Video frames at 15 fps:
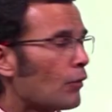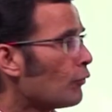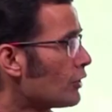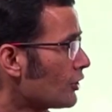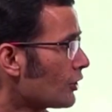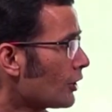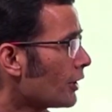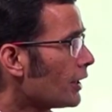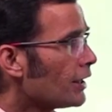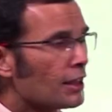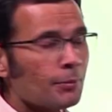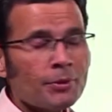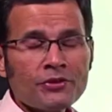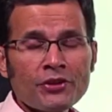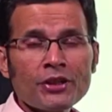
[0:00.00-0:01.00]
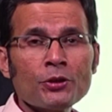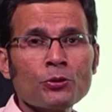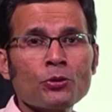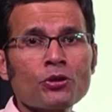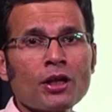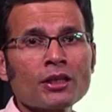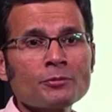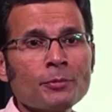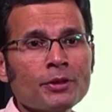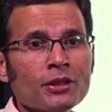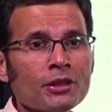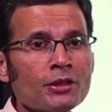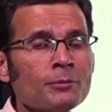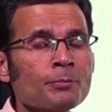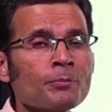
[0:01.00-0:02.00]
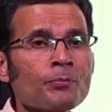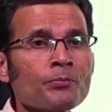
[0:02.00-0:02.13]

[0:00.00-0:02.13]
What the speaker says: which is an inhibitory neurotransmitter,